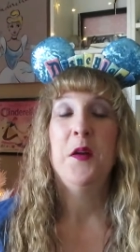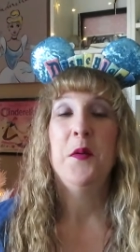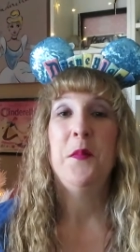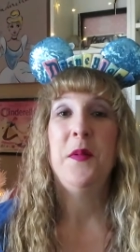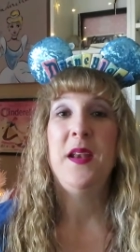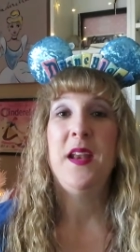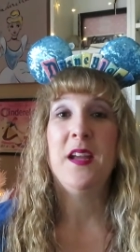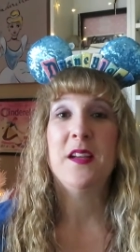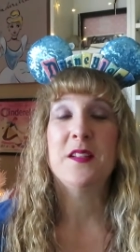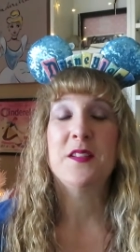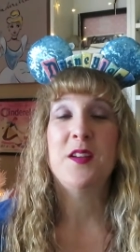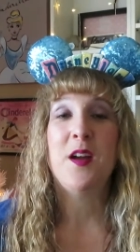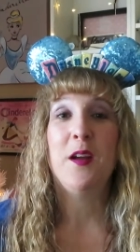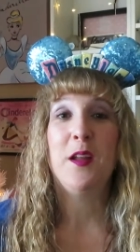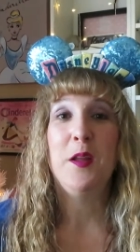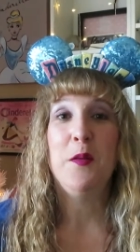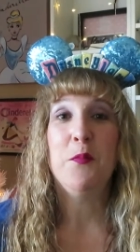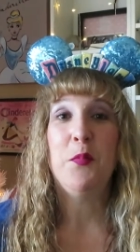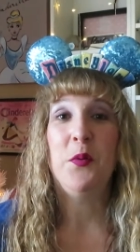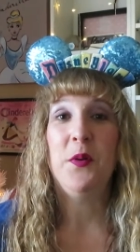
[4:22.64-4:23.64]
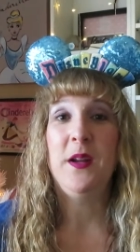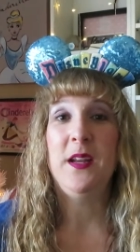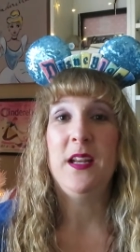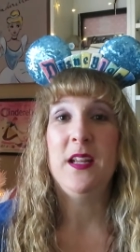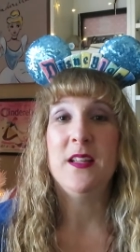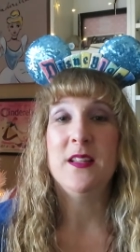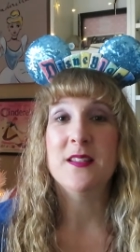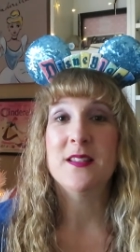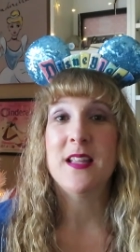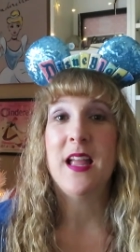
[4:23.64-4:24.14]
My next talking point
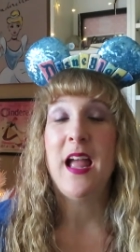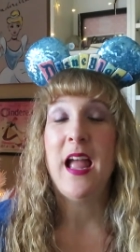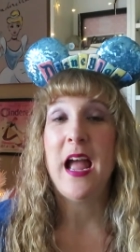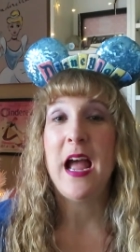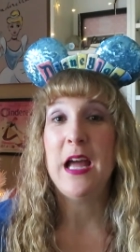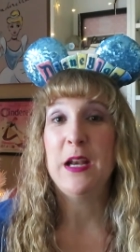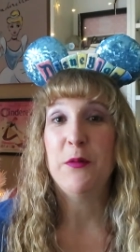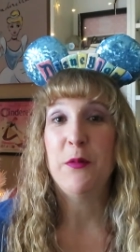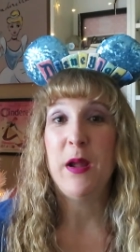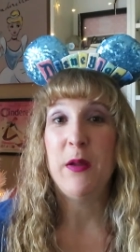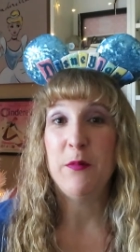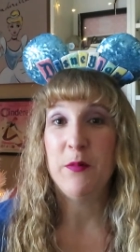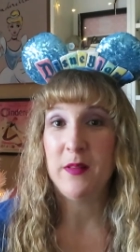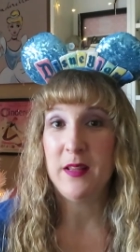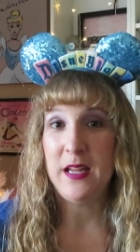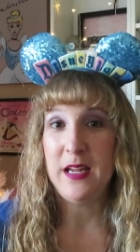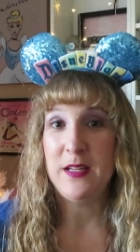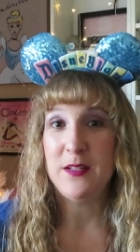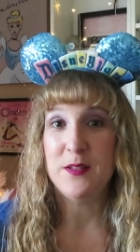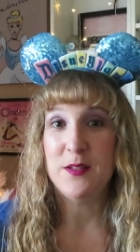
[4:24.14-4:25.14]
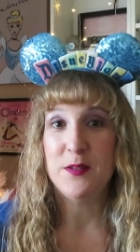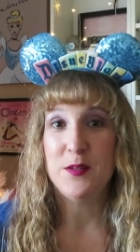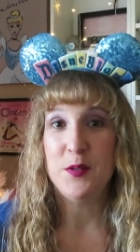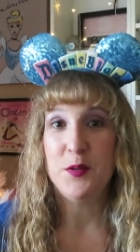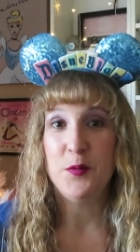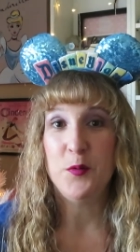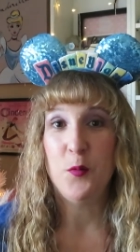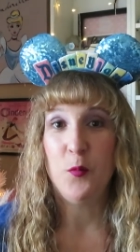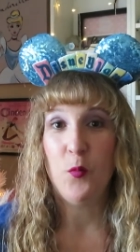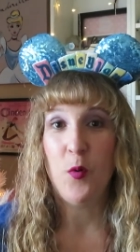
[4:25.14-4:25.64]
is, how do I relate
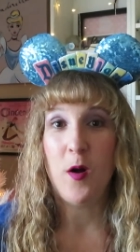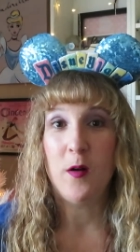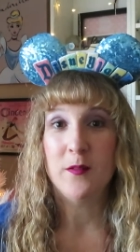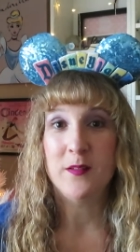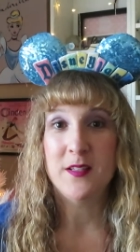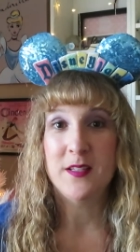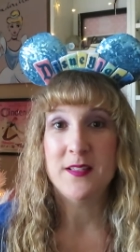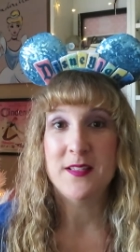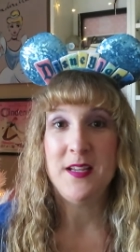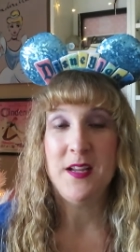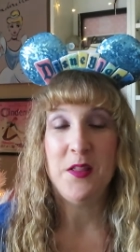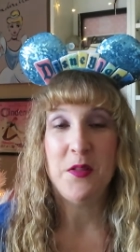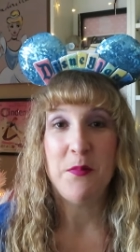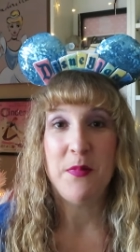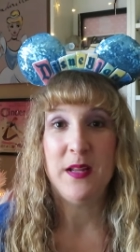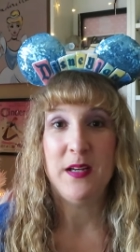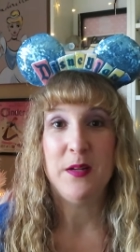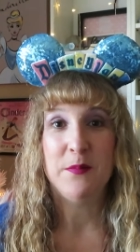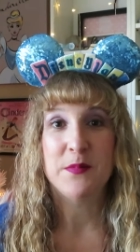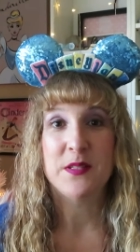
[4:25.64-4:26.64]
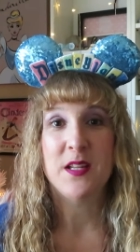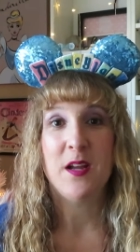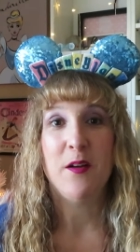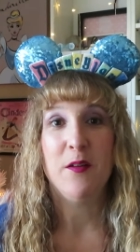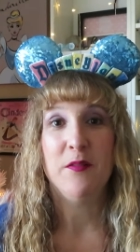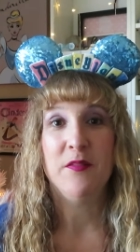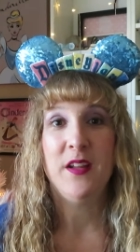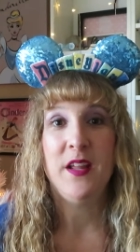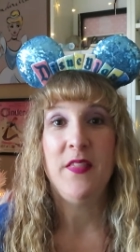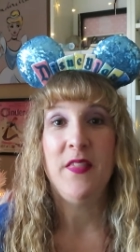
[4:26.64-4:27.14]
to Walt Disney, the man
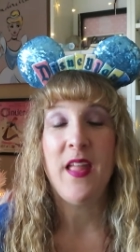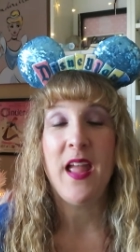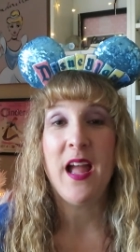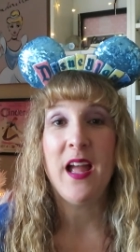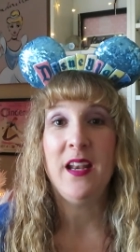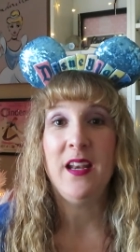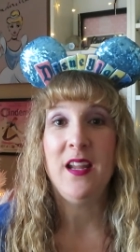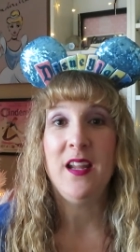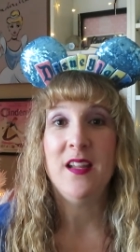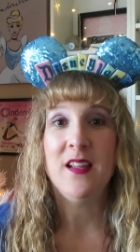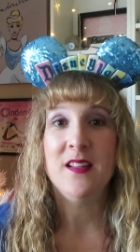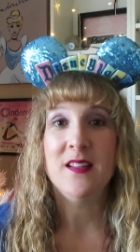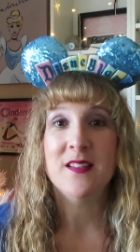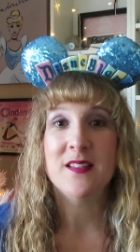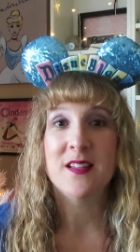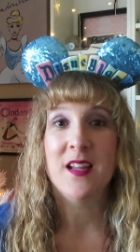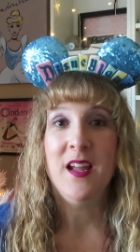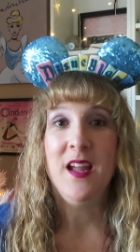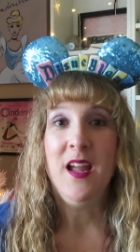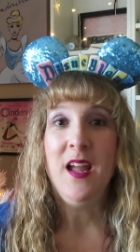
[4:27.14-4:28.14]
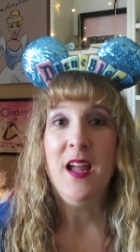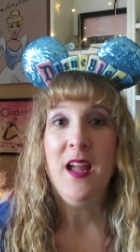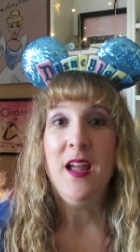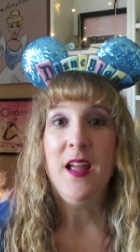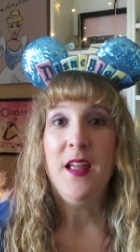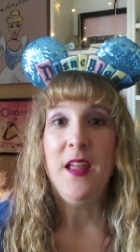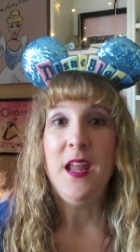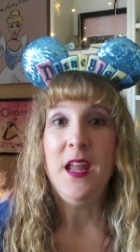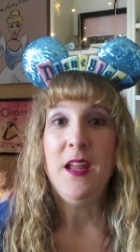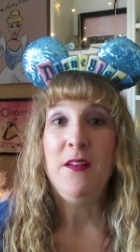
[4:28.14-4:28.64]
himself? And that is,
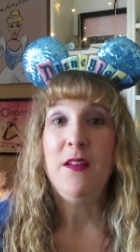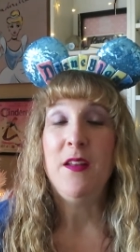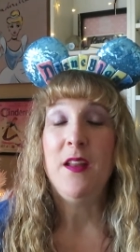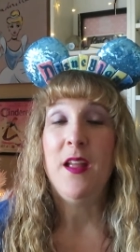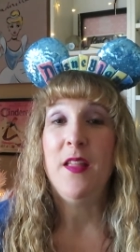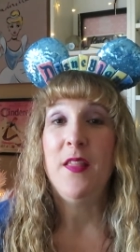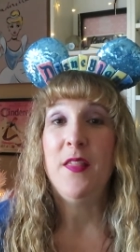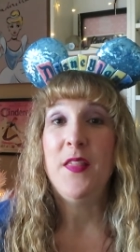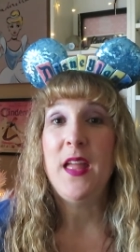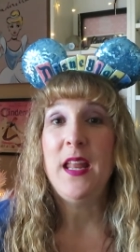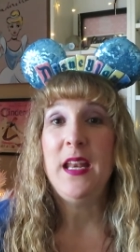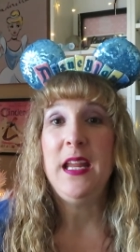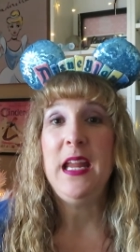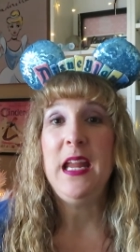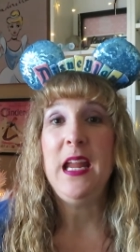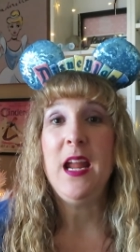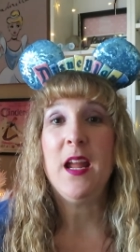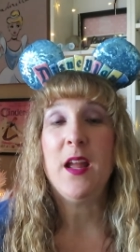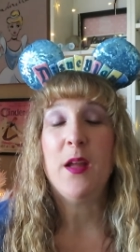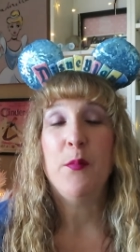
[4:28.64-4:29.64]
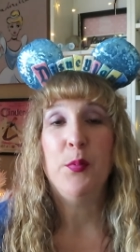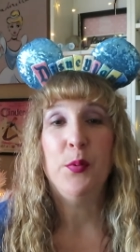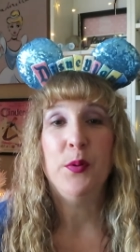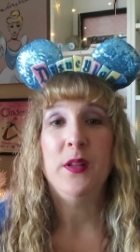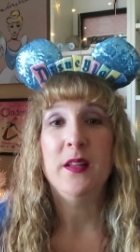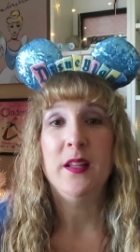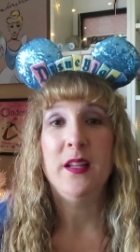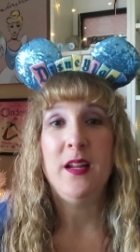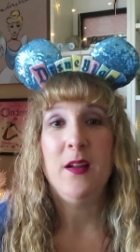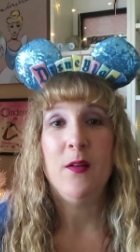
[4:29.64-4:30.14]
and that he
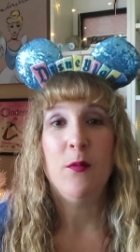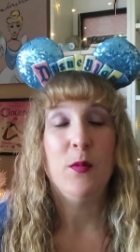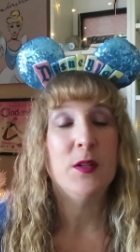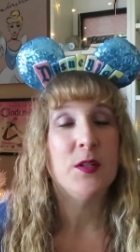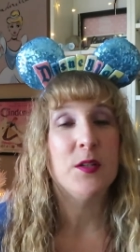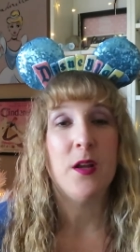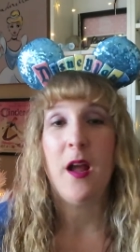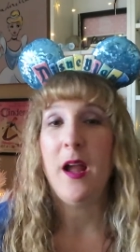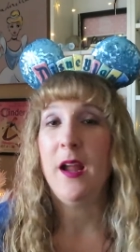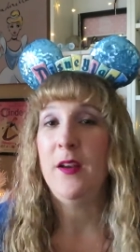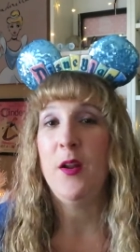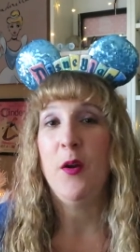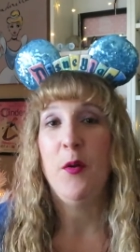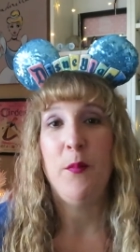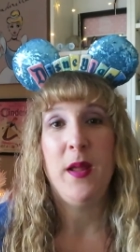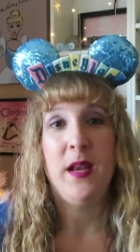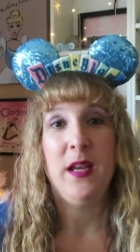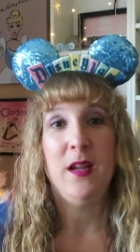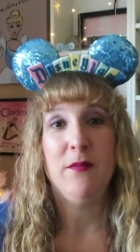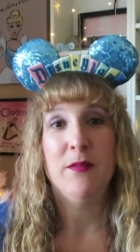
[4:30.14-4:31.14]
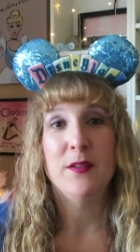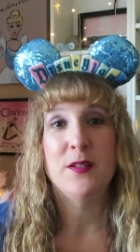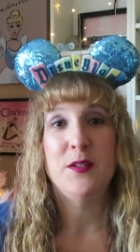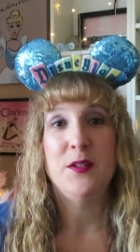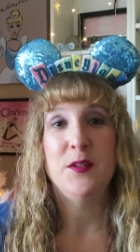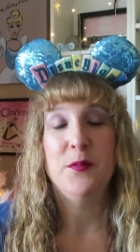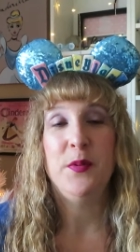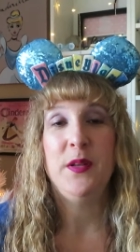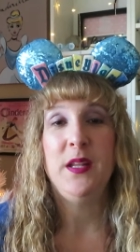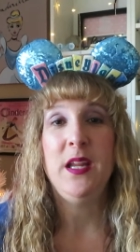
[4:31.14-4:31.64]
completely, which I know many of us
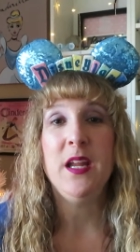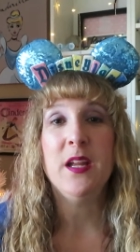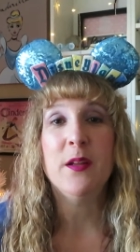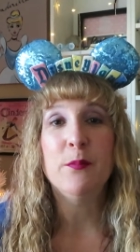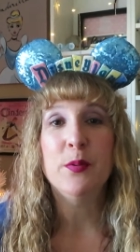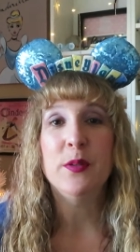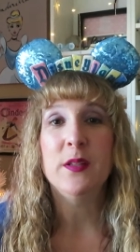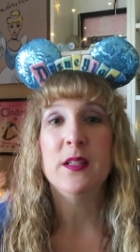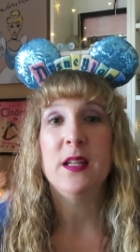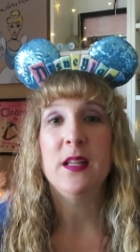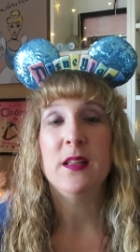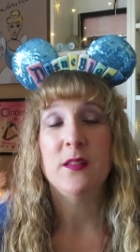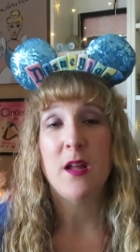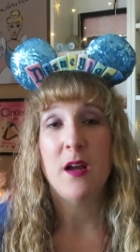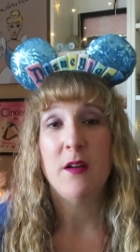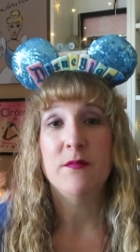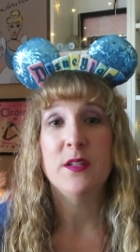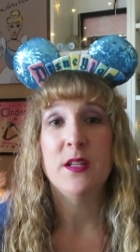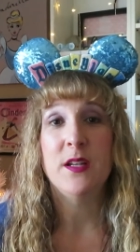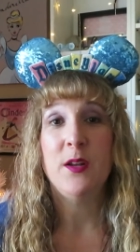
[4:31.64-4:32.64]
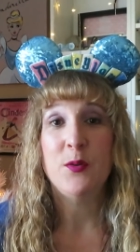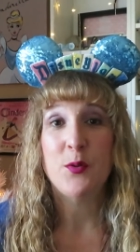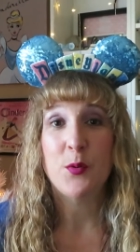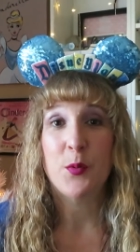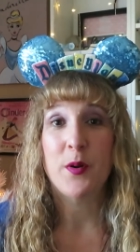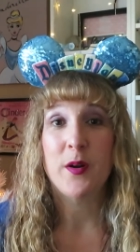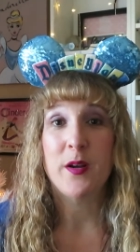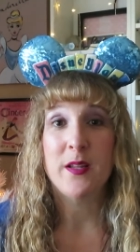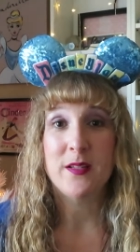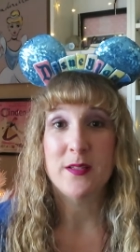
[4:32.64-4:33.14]
do, but he completely loved and
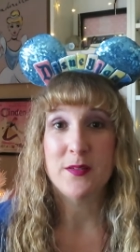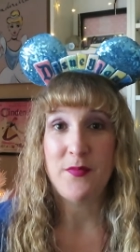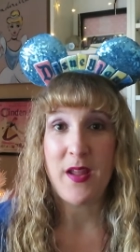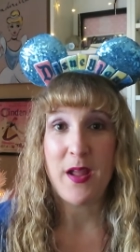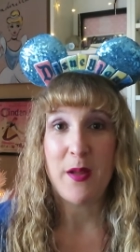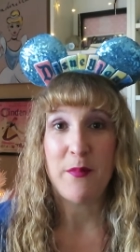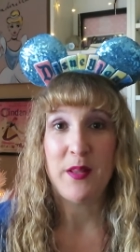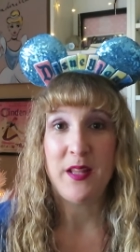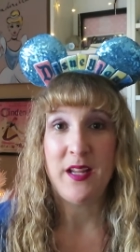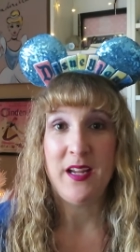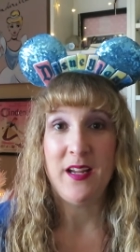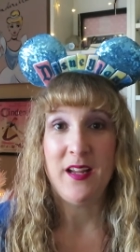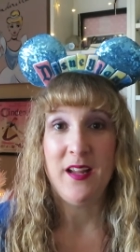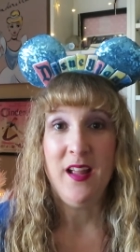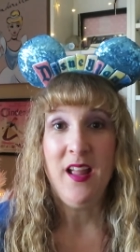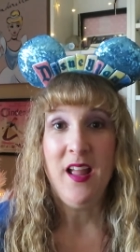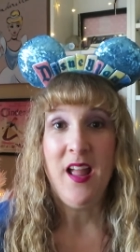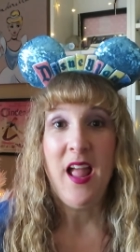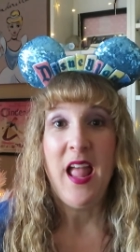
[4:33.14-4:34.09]
adored his family.